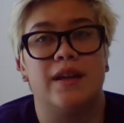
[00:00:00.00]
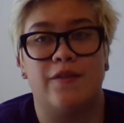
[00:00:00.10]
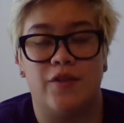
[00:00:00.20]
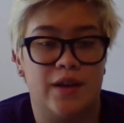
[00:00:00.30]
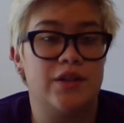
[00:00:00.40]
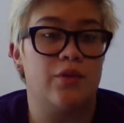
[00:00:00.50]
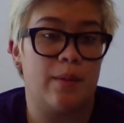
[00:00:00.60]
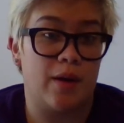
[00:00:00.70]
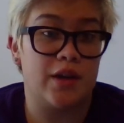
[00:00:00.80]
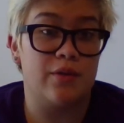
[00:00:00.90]
If you didn't do it,
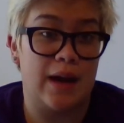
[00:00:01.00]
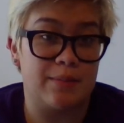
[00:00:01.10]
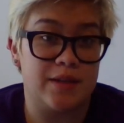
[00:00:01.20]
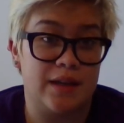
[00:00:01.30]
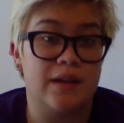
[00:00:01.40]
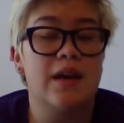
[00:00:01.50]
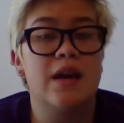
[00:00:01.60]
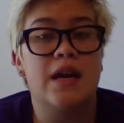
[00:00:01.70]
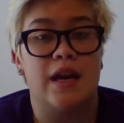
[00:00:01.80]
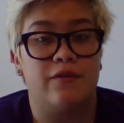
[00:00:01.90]
I mark you absent.
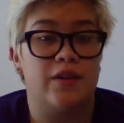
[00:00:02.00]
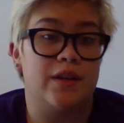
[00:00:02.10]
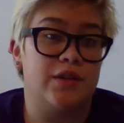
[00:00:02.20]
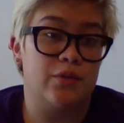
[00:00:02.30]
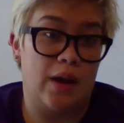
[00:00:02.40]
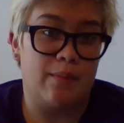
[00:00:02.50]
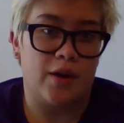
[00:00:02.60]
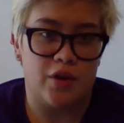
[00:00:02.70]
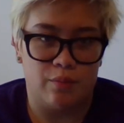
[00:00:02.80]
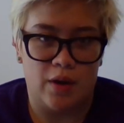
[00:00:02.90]
If you did do it, I
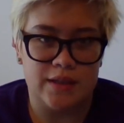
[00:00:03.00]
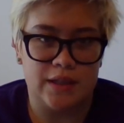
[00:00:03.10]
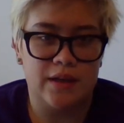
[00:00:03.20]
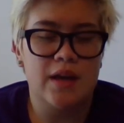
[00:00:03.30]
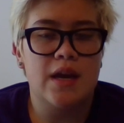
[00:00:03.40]
mark you present.